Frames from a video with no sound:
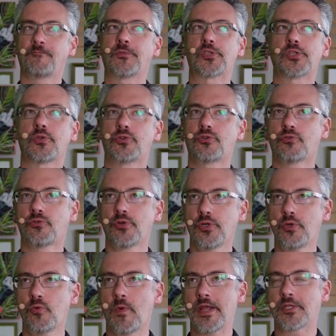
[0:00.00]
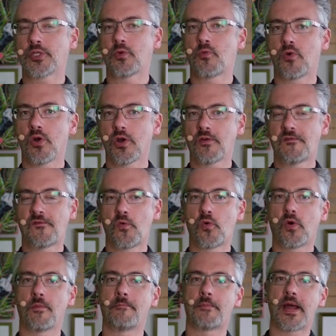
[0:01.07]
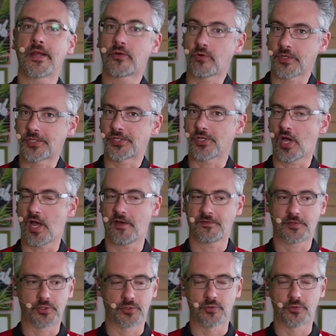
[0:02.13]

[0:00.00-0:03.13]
So, Drew went to work for Microsoft.